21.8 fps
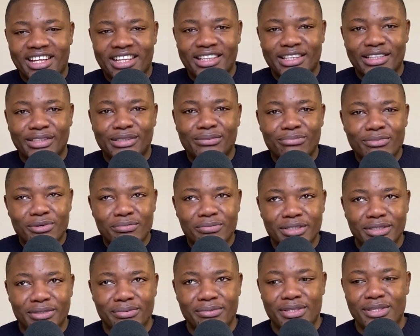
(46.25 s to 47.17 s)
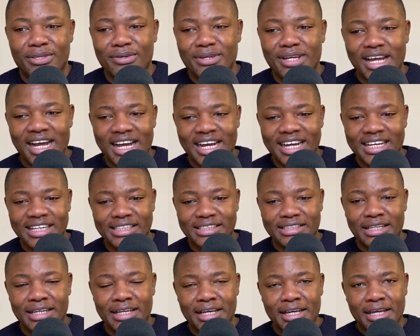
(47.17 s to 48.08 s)
this moment with you
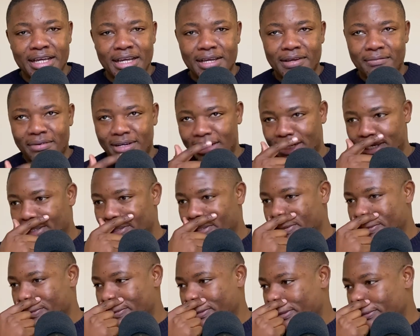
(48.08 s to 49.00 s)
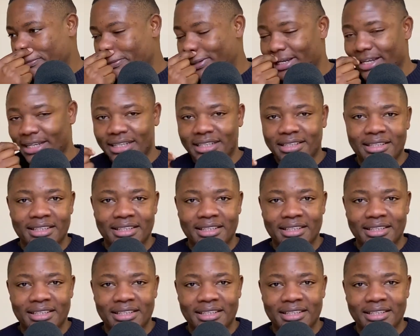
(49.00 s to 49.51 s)
guys. But anyway, man.